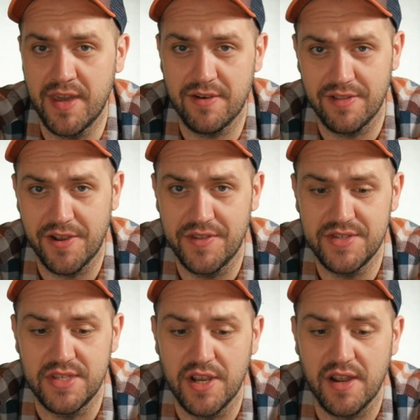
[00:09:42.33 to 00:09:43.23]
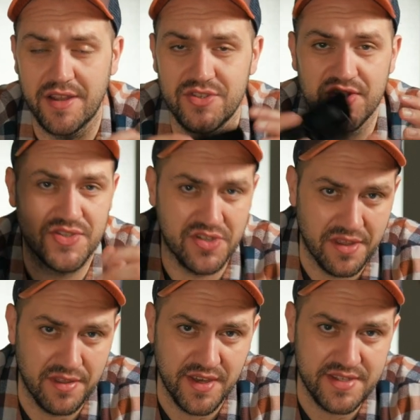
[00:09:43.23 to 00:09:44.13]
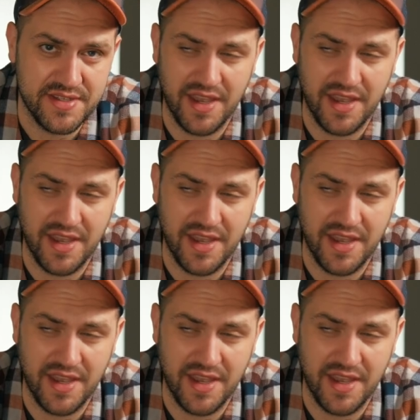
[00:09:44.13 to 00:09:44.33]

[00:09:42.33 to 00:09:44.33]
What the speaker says: earlier this year and just took this,